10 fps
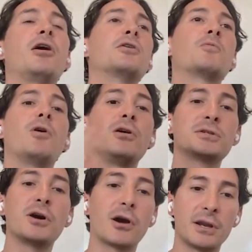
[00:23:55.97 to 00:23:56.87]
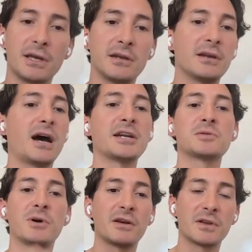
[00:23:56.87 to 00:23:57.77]
the unwalled garden, I
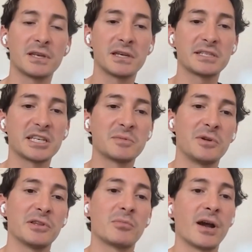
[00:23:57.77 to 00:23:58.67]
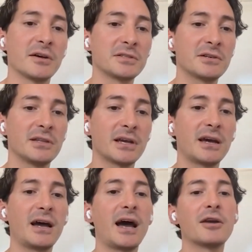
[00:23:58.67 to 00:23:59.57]
just want everything accessible in the browser,
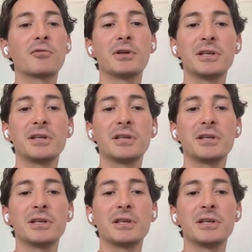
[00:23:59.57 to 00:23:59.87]
like I